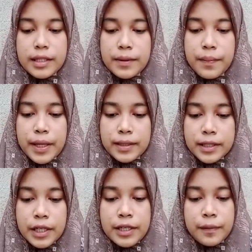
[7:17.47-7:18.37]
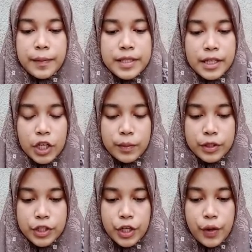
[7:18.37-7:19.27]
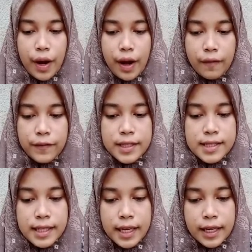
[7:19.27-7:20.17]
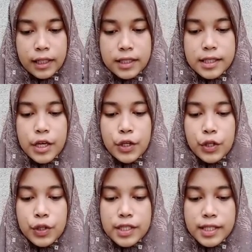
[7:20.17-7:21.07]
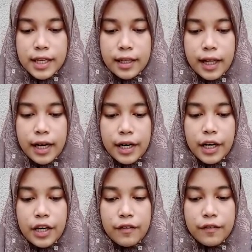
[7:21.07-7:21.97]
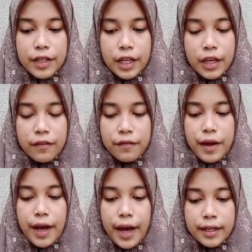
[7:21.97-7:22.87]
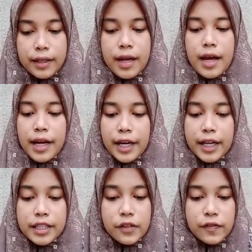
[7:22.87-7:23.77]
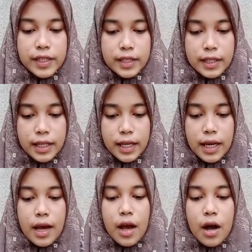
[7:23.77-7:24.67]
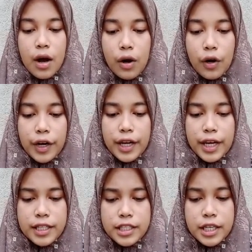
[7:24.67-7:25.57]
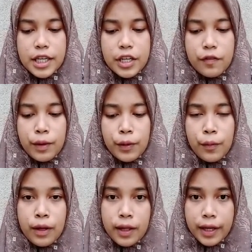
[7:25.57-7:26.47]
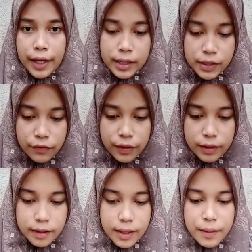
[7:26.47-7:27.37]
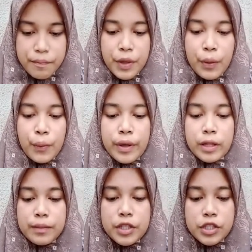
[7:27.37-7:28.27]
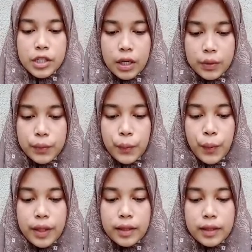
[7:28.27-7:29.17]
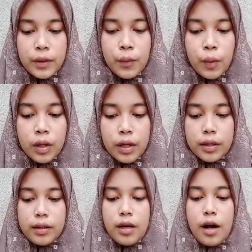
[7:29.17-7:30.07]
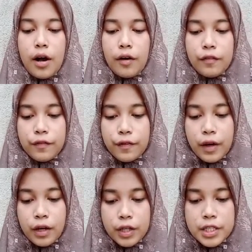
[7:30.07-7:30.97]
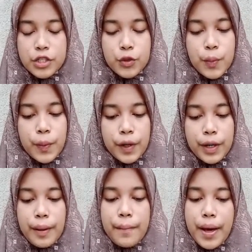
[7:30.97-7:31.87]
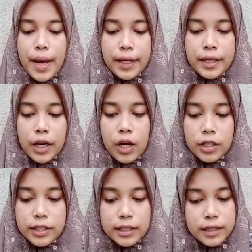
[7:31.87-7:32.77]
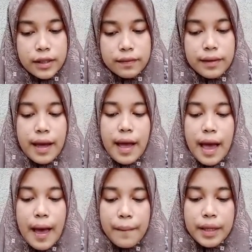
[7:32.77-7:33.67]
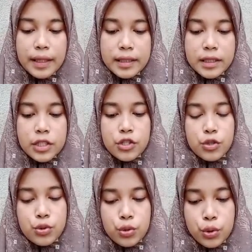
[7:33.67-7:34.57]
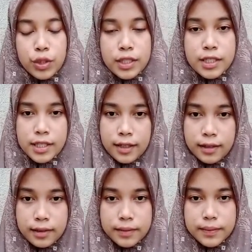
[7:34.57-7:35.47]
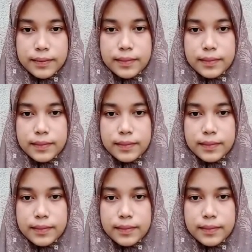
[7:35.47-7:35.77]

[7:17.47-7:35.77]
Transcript: The better the psychomotor you have, the skills your skill are, even if at creativity or each individual creativity will be shown with the word of course support by the cognitive abilities to the child.